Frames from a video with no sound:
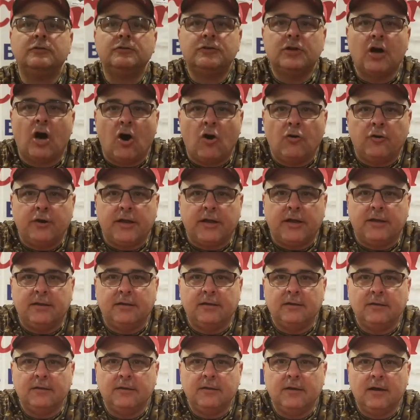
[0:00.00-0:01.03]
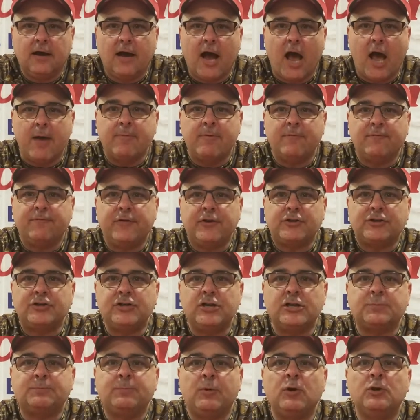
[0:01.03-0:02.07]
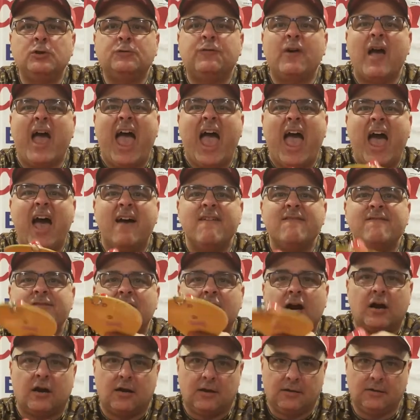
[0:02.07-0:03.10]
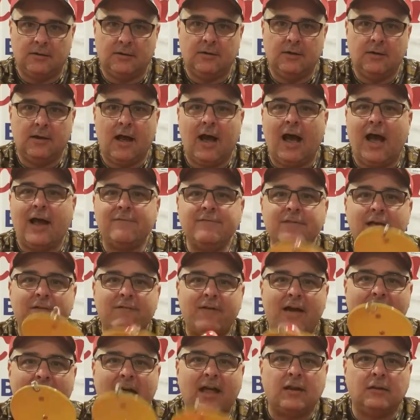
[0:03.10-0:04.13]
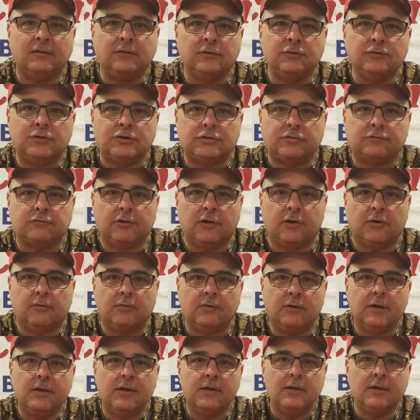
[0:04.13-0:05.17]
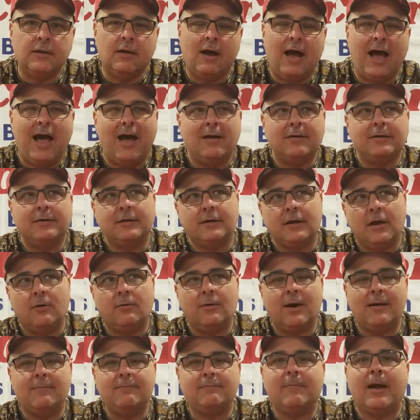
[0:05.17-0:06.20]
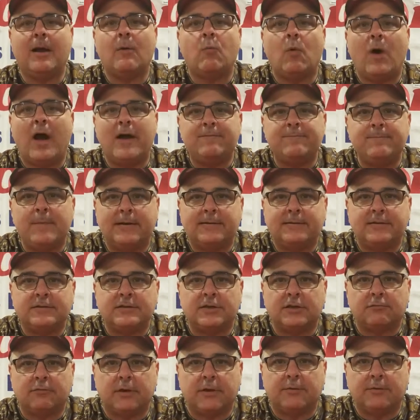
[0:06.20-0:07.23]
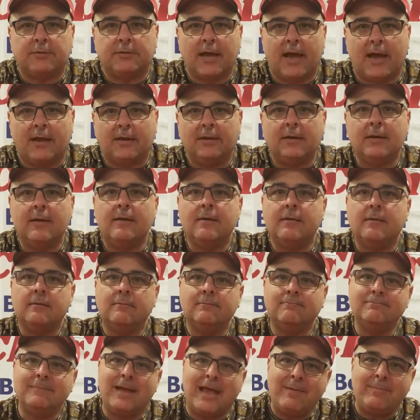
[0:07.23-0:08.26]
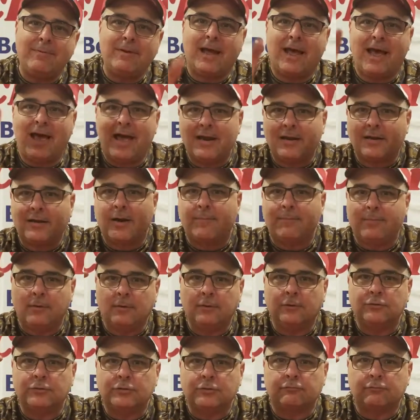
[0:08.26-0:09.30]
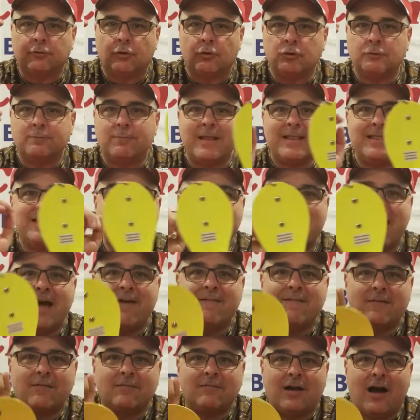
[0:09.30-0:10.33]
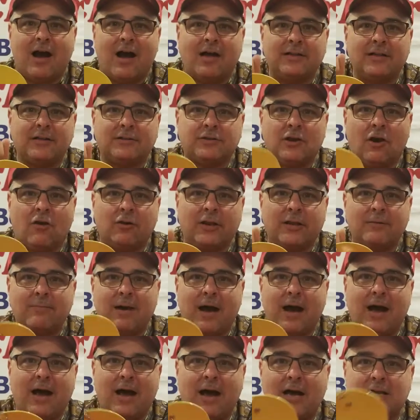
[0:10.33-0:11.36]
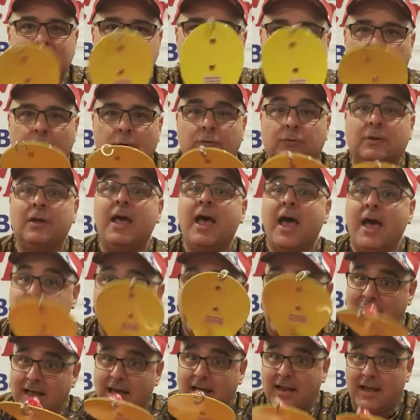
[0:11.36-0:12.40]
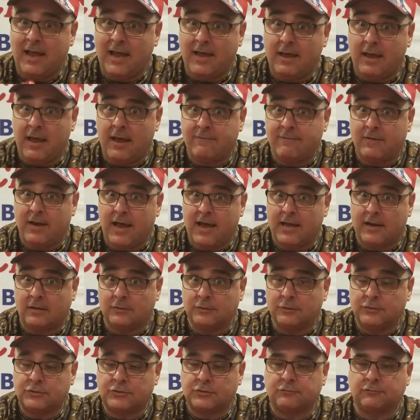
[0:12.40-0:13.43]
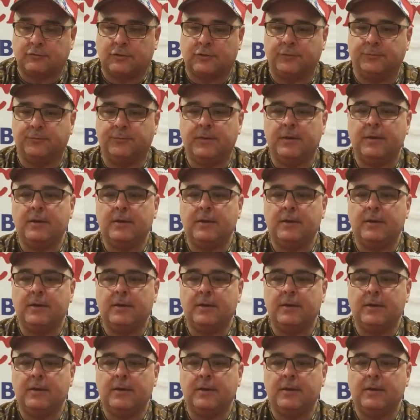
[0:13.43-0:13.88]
Tony, I've been fishing your spoons forever. I never had a loose screw. You know what? My wife might disagree with that. Maybe I had a couple of loose screws, but never on the Tony Maja spoon have I ever had a loose screw.